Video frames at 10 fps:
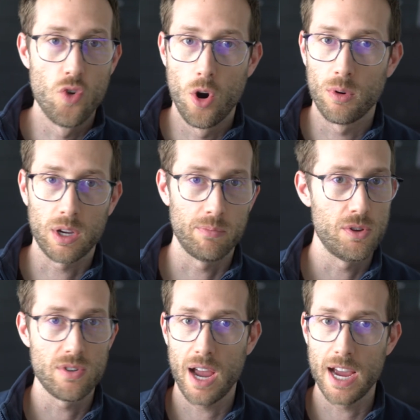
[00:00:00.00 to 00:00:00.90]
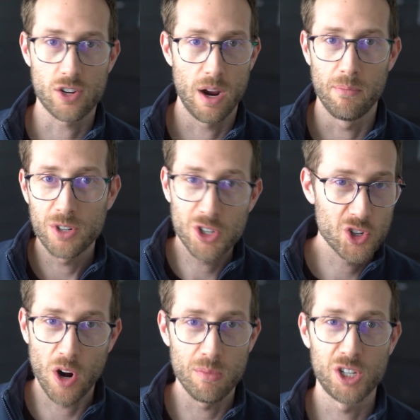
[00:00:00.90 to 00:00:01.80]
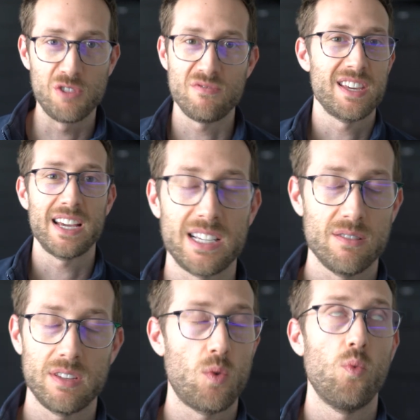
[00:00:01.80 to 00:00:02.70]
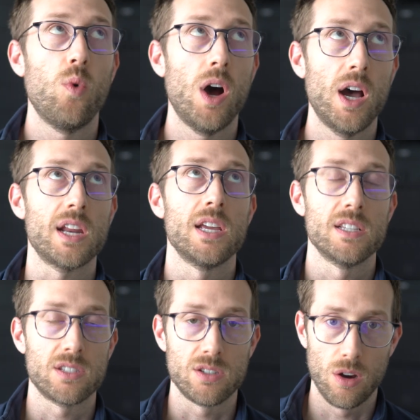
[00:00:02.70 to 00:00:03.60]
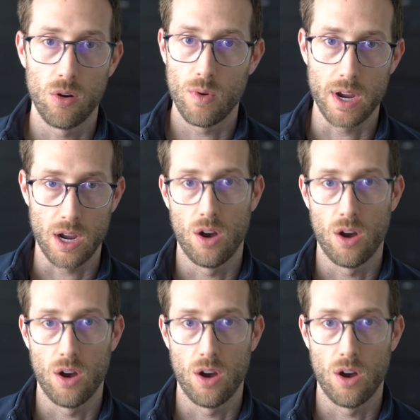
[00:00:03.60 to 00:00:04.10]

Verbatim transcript: normal computer guy trying to troubleshoot things, I was like, what is going